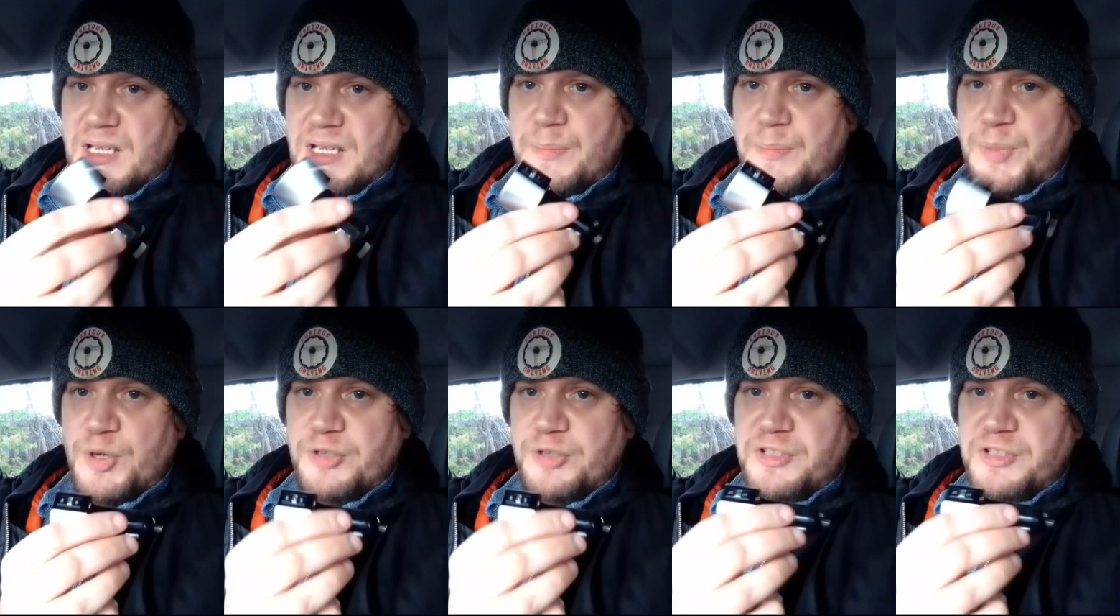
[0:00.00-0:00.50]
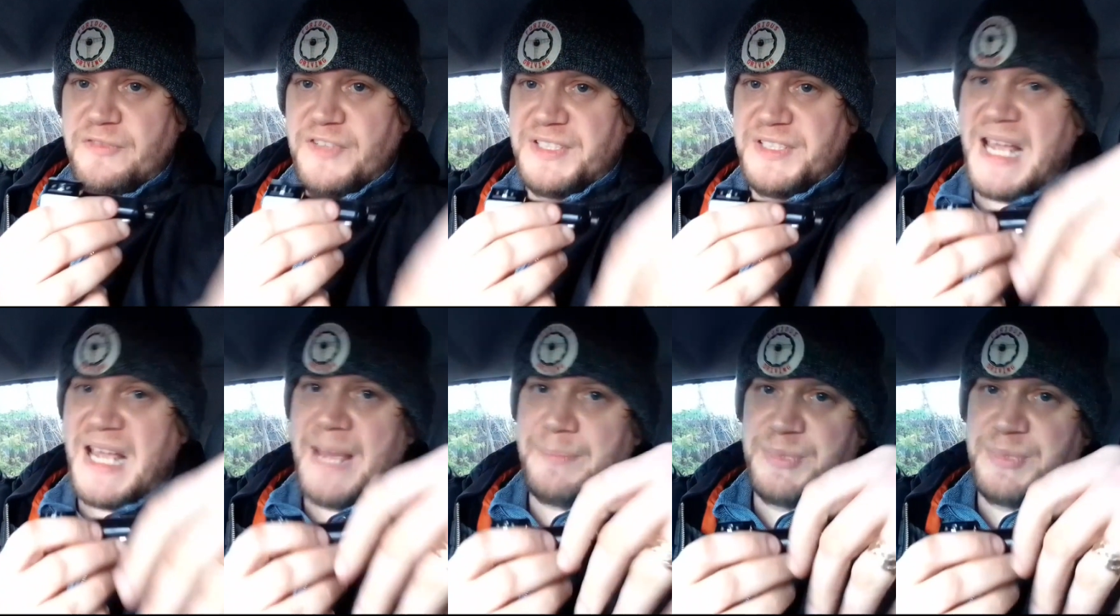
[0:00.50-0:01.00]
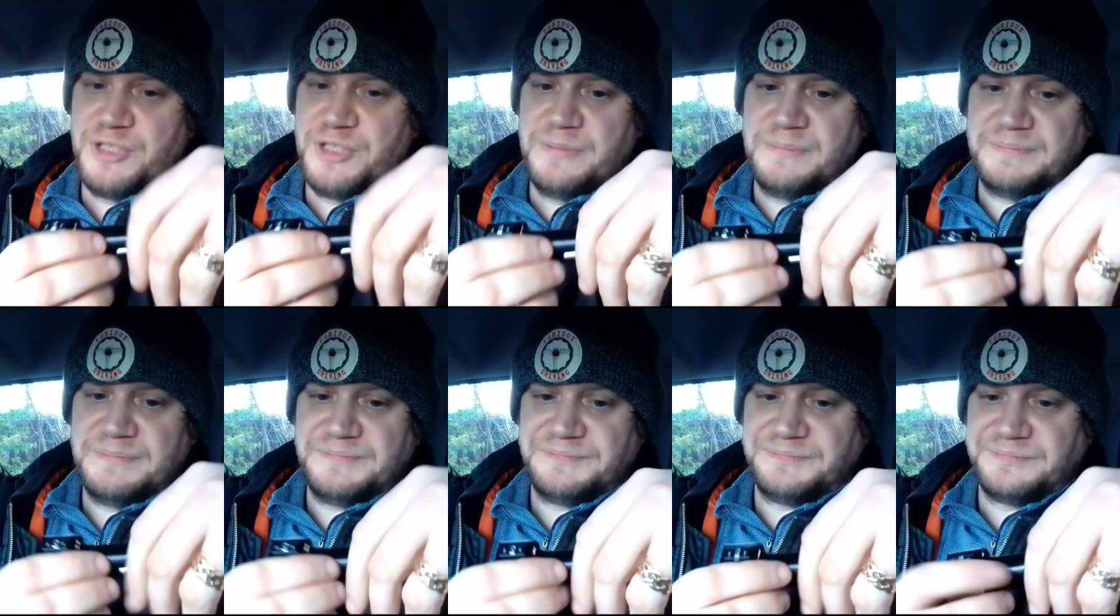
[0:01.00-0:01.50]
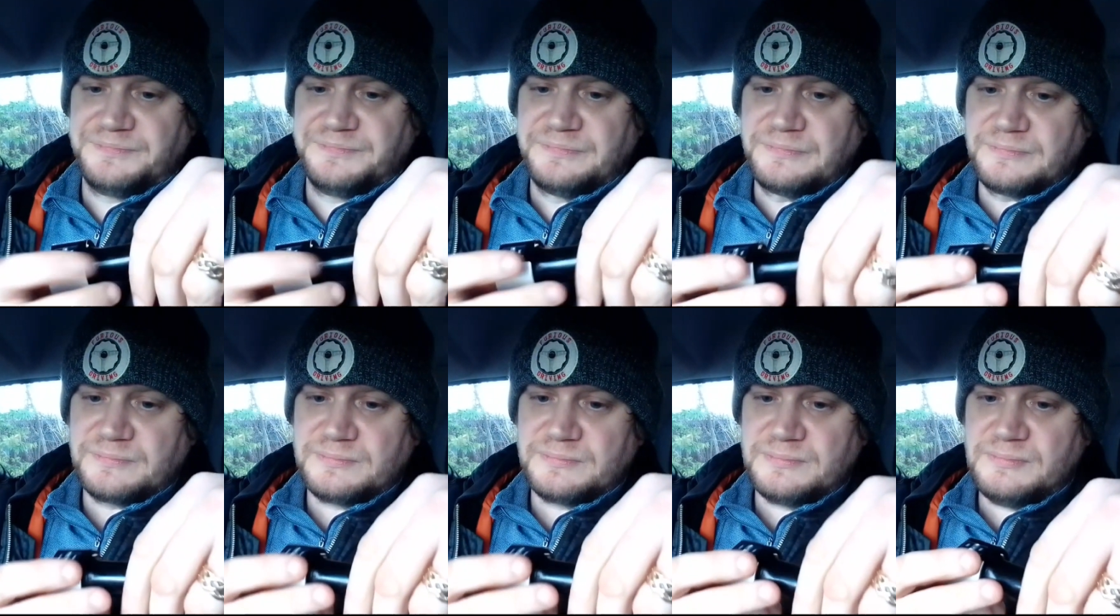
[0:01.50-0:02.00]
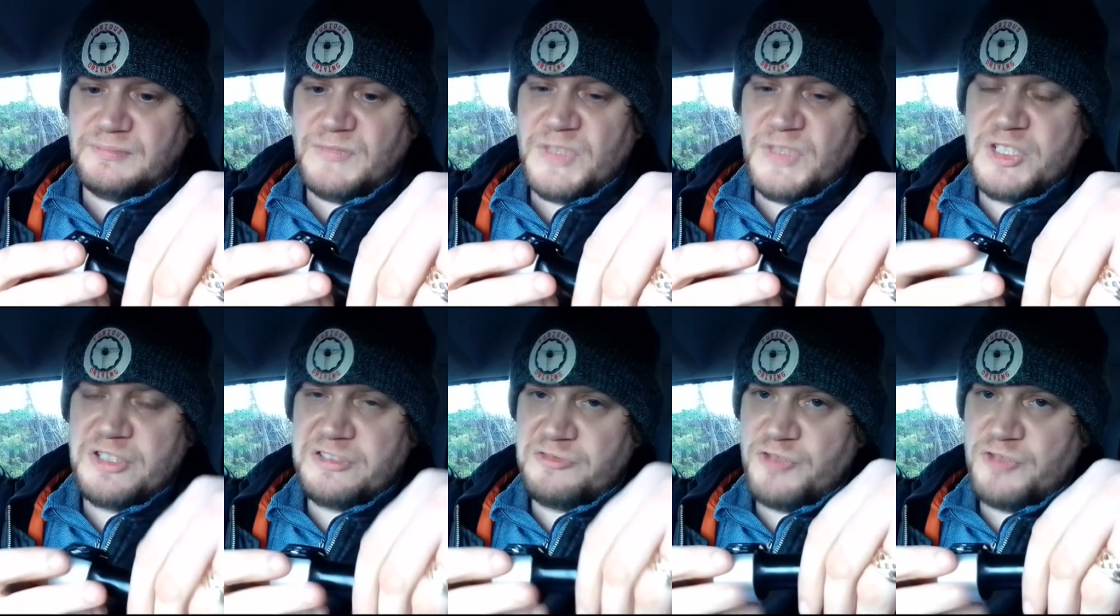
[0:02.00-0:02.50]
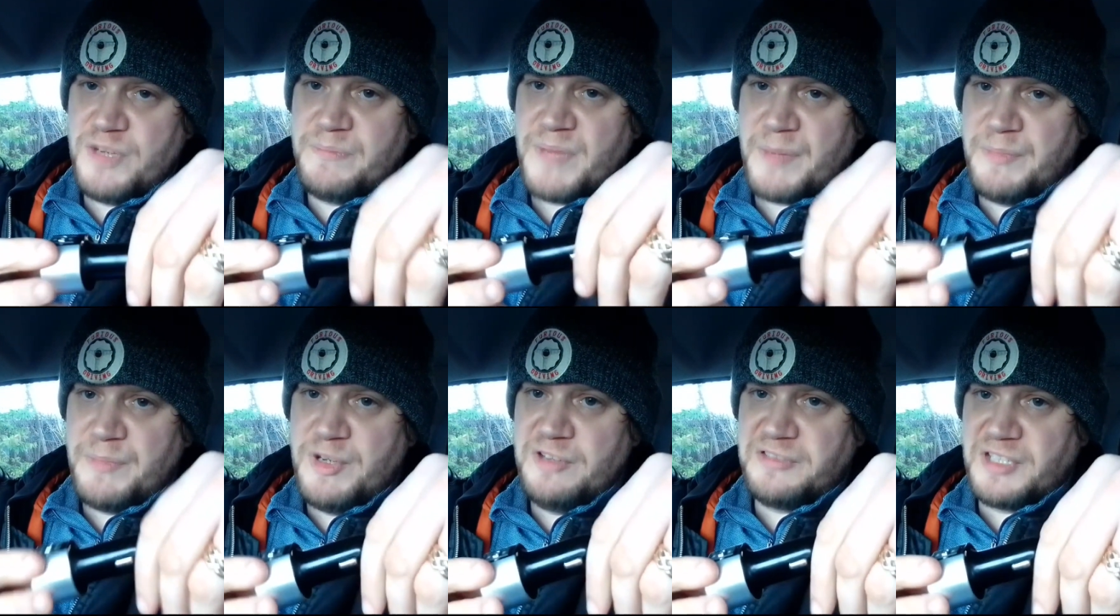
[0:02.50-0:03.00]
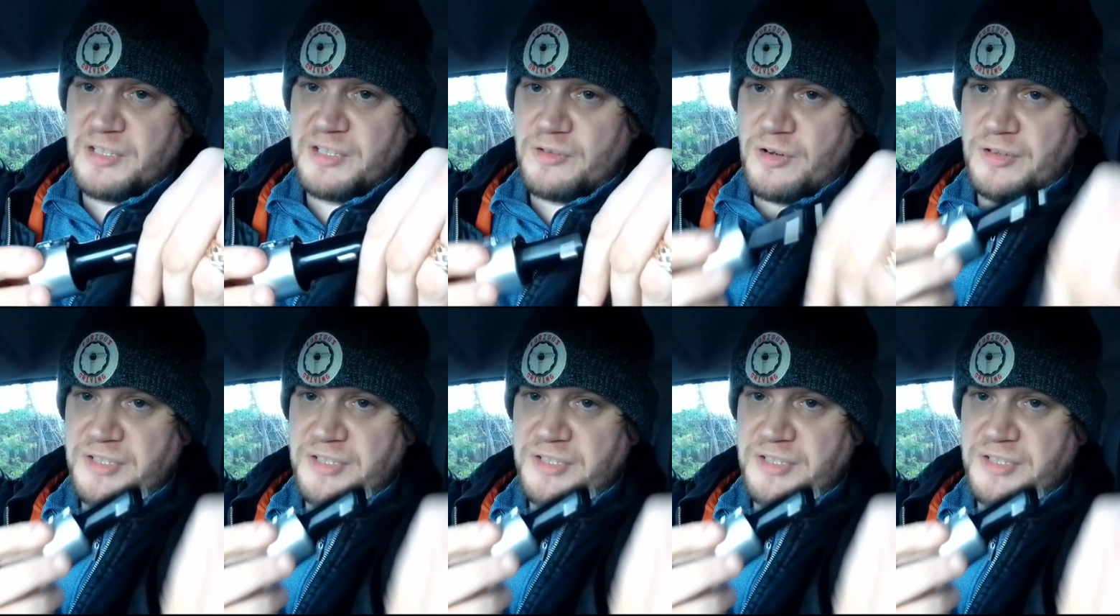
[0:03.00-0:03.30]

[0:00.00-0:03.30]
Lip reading: a Bluetooth adapter to stream my music